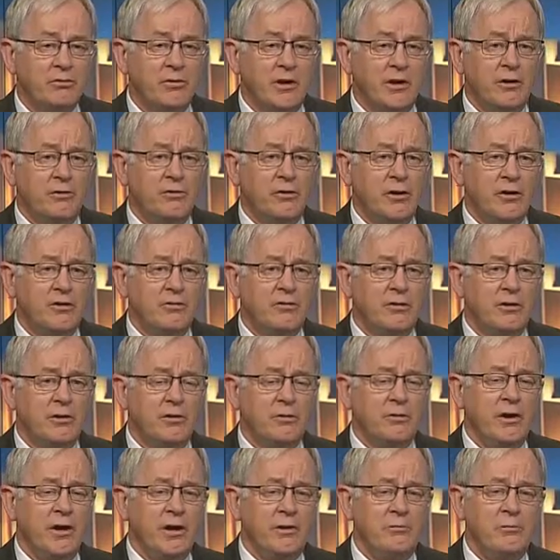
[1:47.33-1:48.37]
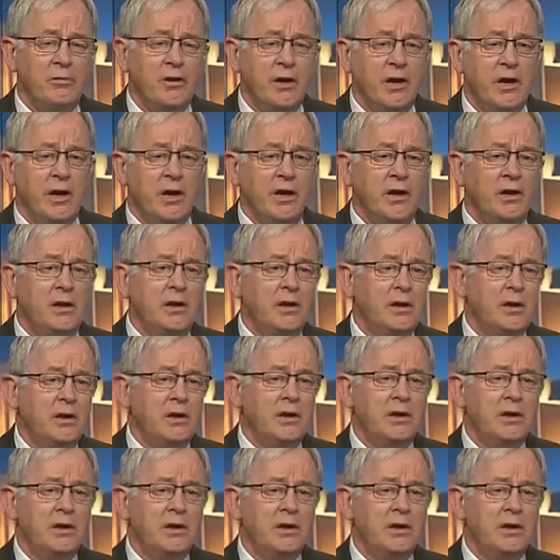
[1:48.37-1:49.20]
So things to do with the NBN